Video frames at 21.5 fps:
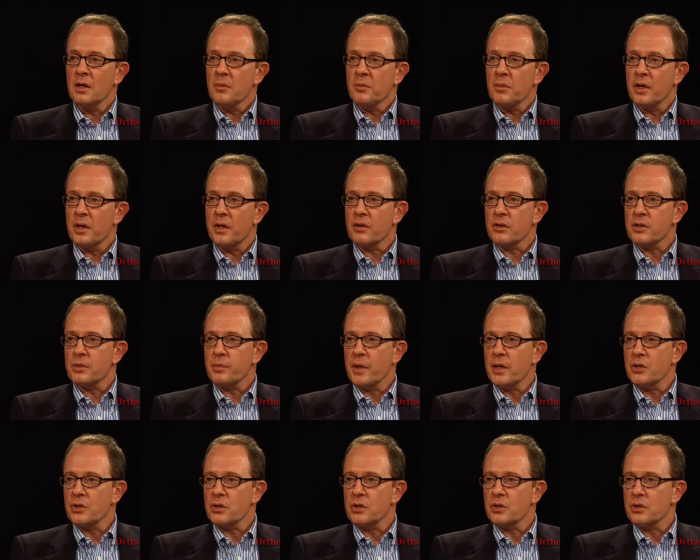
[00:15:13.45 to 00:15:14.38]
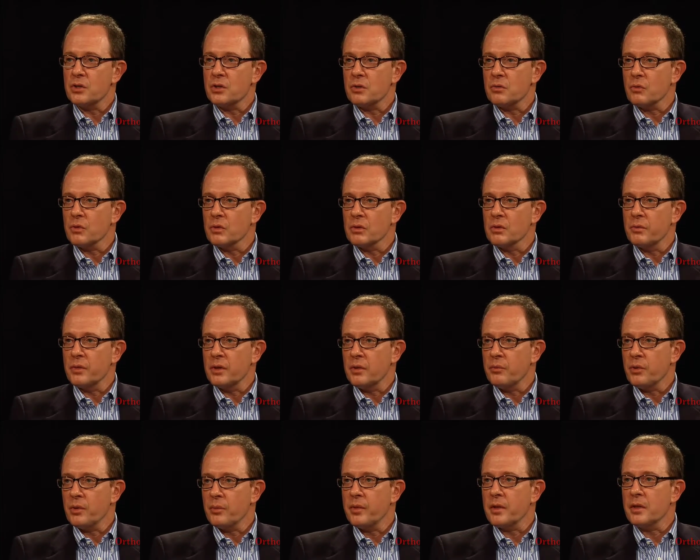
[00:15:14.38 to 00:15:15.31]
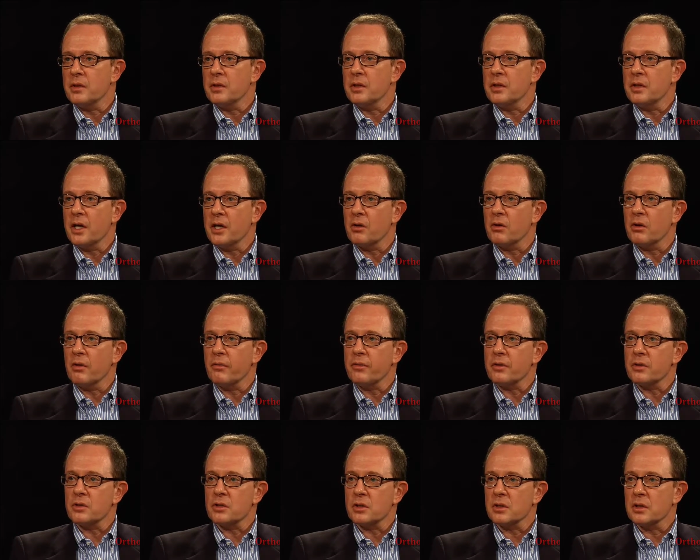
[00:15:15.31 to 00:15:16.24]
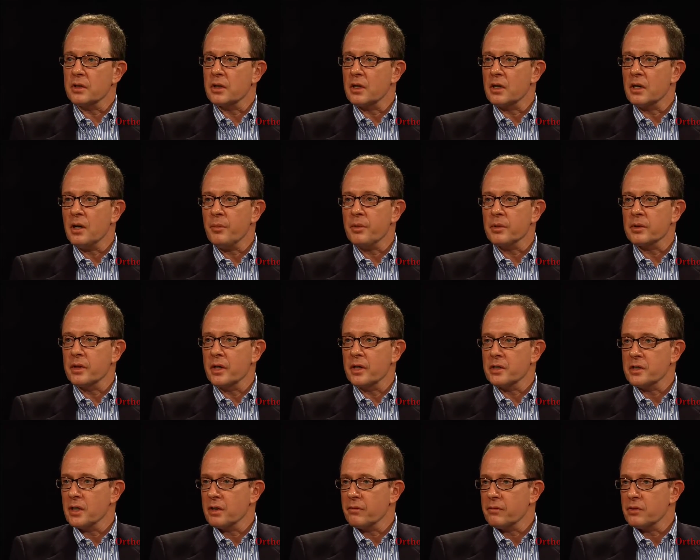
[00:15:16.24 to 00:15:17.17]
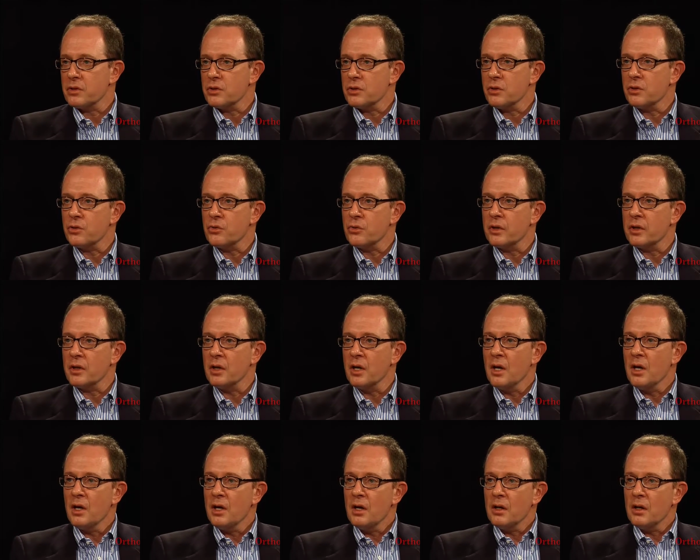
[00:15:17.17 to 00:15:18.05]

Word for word: Many of those patients will be permitted to take off their sling a couple days after surgery and